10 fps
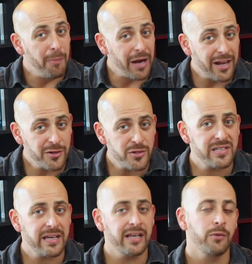By
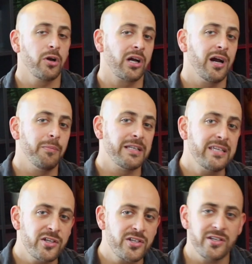understanding what our
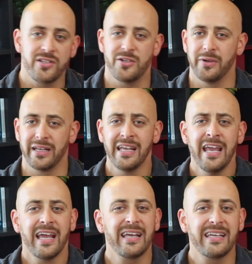competition's doing,
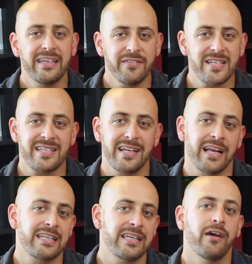it gives us an
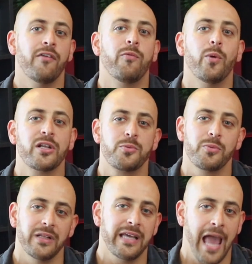idea of what's
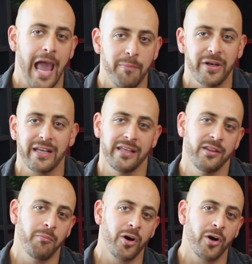really happening in the